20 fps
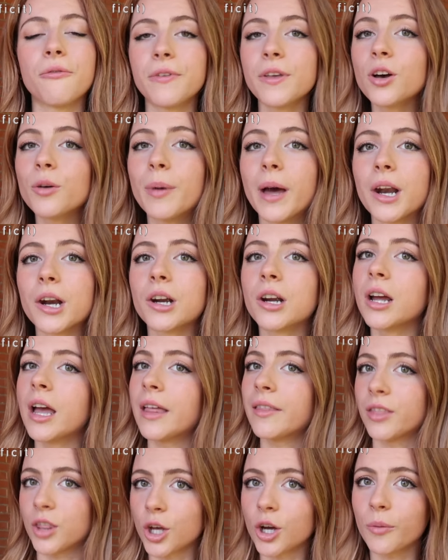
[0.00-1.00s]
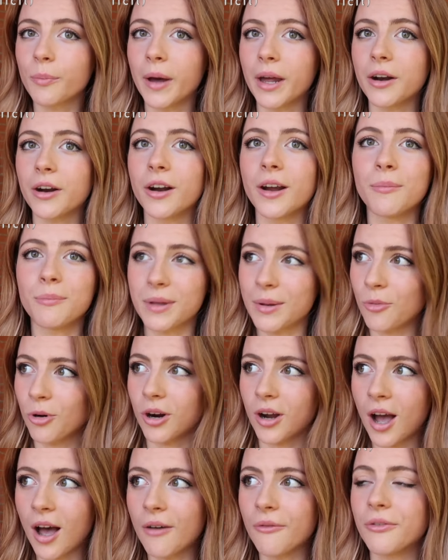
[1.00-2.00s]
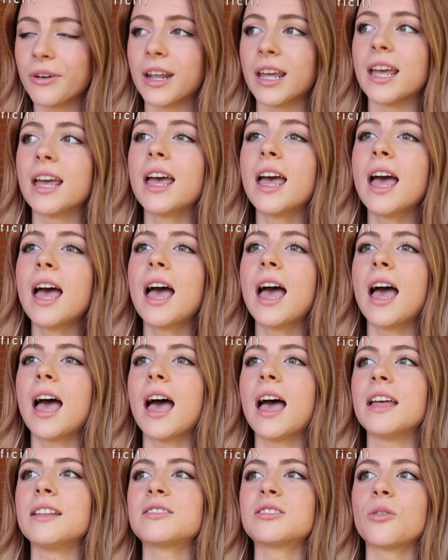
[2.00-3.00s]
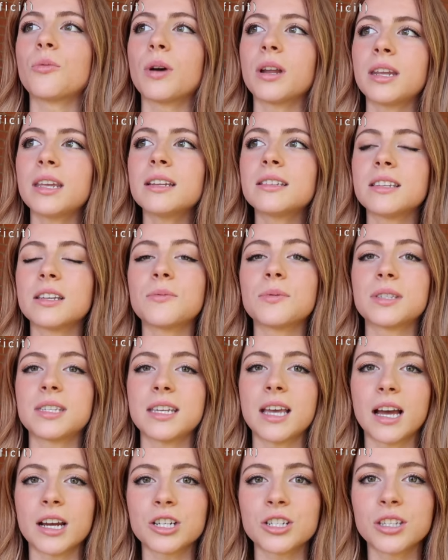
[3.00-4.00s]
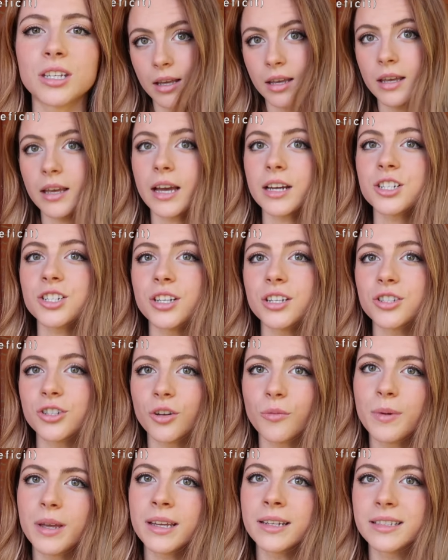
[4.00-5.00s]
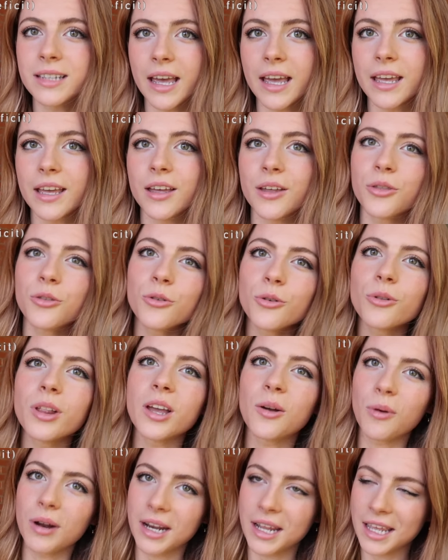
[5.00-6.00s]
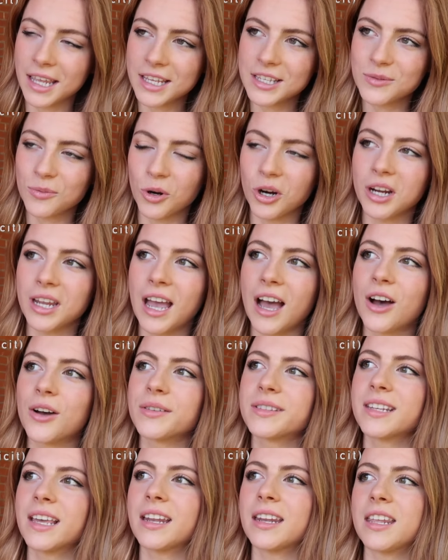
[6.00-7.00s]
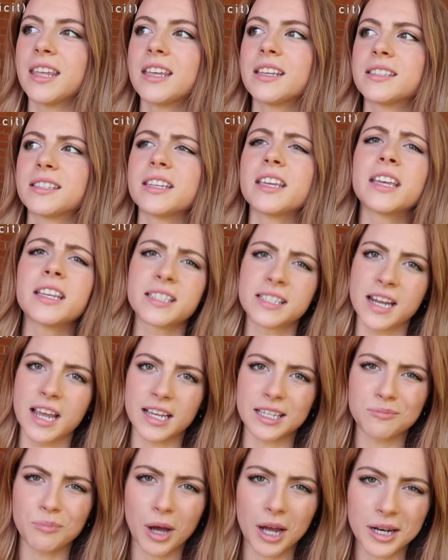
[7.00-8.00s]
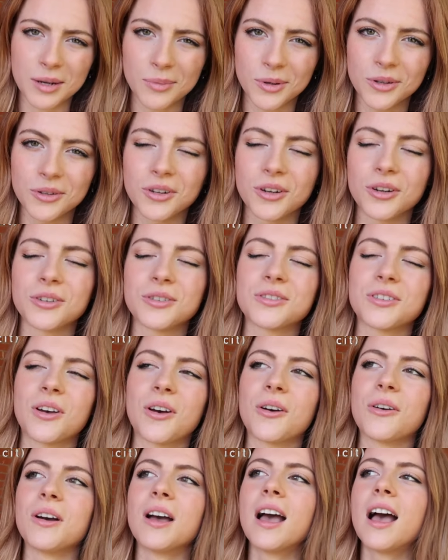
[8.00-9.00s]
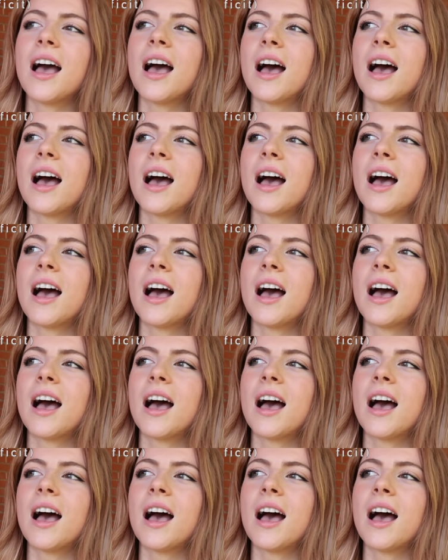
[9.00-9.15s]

feel better and look better and be more confident. And so what he did was he actually took me a day through like one of his workouts, and he's an ex-bodybuilder, so